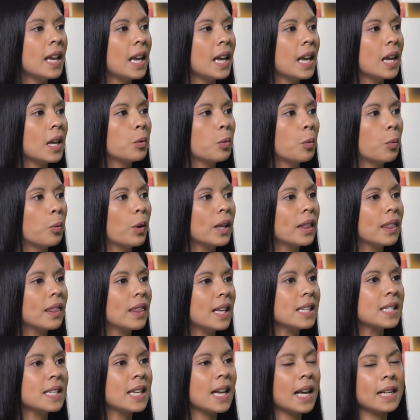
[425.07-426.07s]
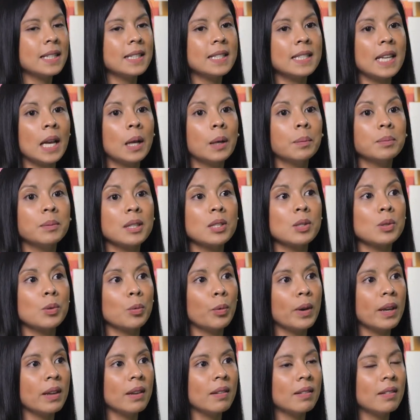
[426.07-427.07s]
And what this has helped us
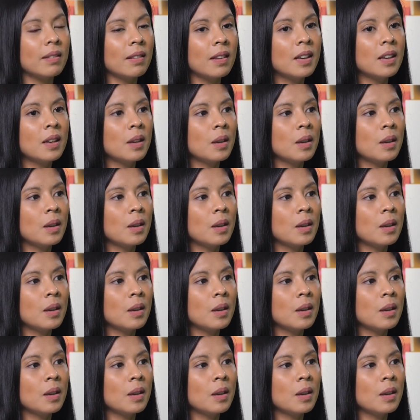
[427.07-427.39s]
with,